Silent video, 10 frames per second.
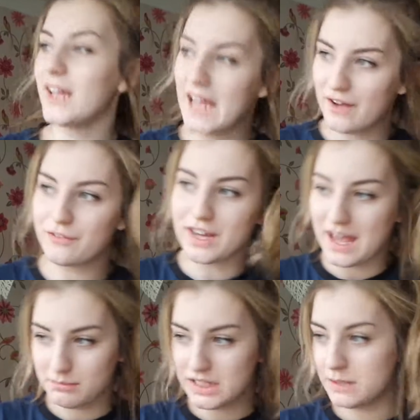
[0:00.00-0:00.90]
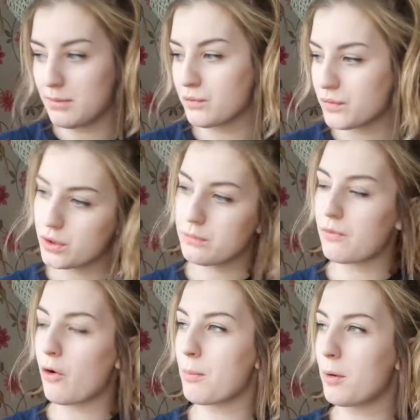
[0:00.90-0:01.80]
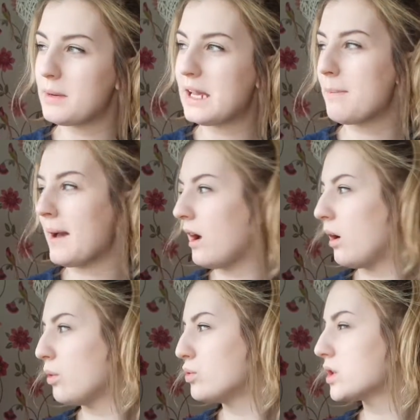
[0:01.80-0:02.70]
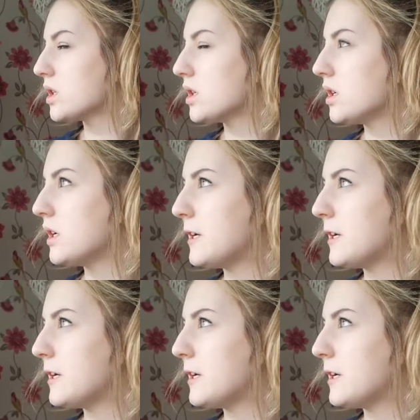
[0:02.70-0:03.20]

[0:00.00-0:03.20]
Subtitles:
I haven't emptied my room for probably about